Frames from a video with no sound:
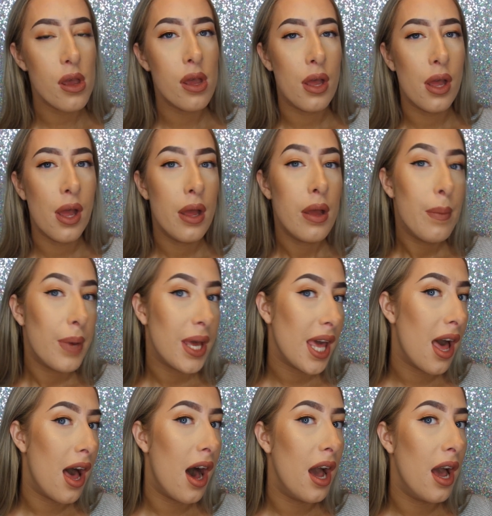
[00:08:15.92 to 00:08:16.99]
But
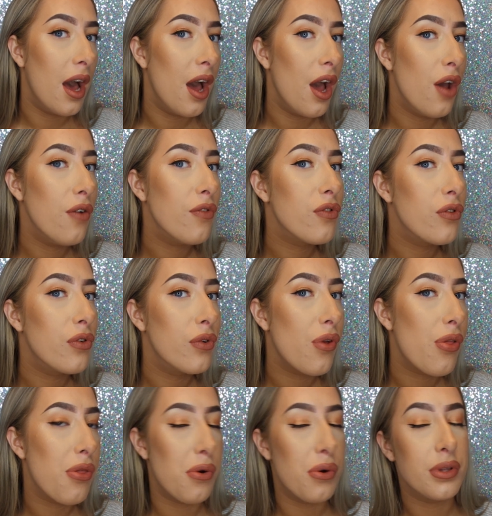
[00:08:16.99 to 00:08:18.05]
yeah, overall
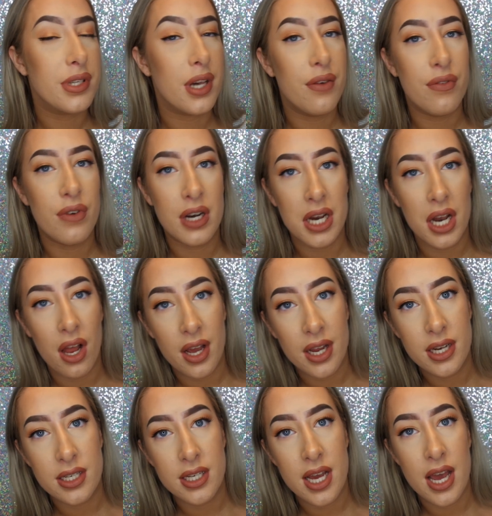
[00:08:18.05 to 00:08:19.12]
thoughts, I really
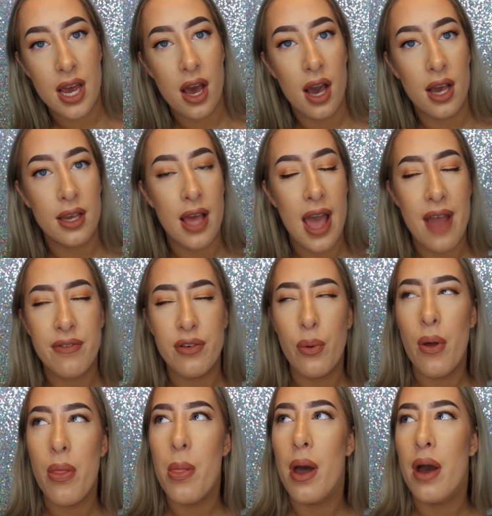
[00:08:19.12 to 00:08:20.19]
liked it.
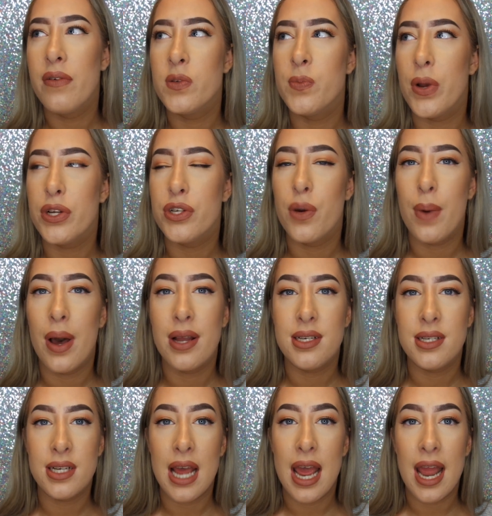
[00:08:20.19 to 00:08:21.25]
Everyone that I've spoke to about it
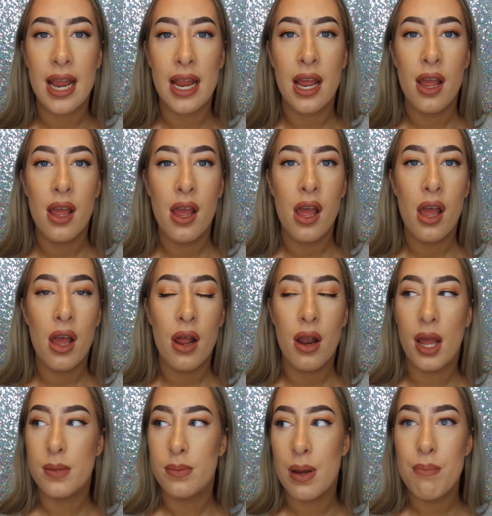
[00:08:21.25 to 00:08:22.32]
today,
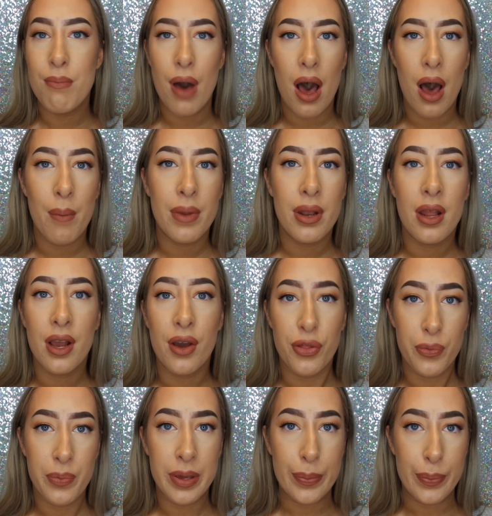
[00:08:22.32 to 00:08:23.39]
like my mum and like
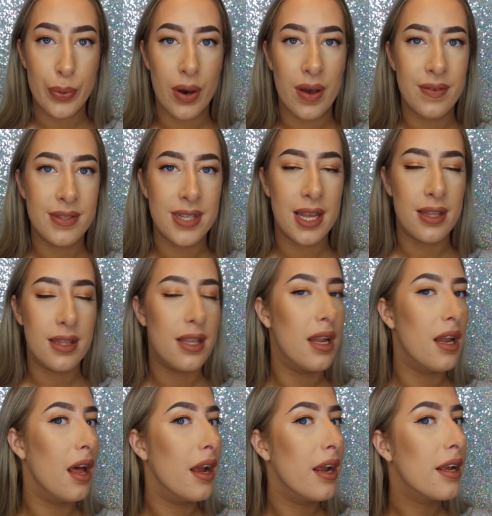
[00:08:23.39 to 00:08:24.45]
other people I've said
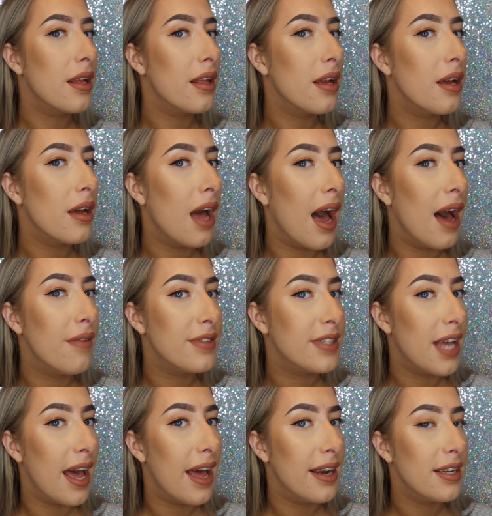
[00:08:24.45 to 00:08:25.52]
that have
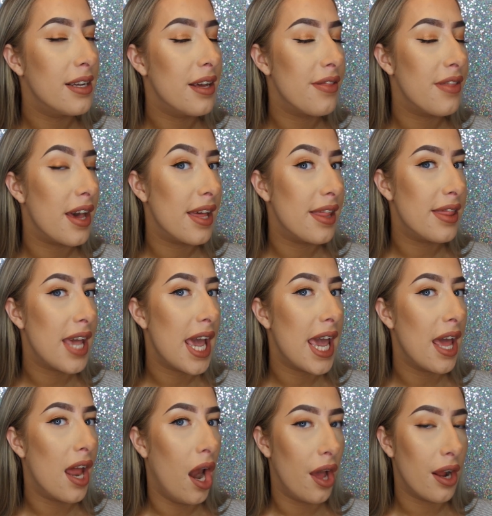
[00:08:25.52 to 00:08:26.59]
said that
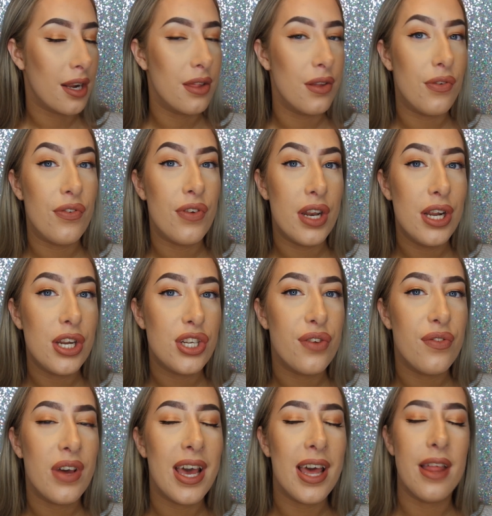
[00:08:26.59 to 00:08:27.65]
they like the finish
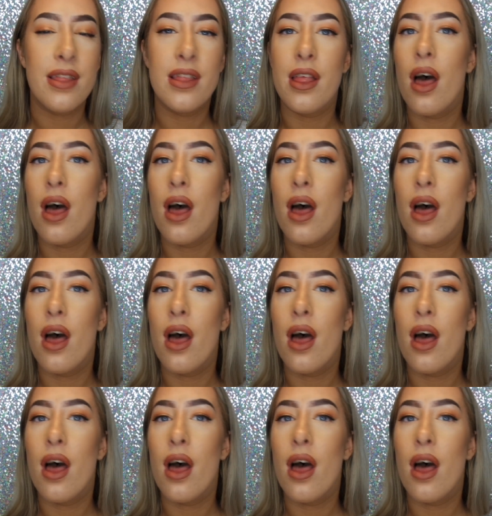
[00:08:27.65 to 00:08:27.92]
of it.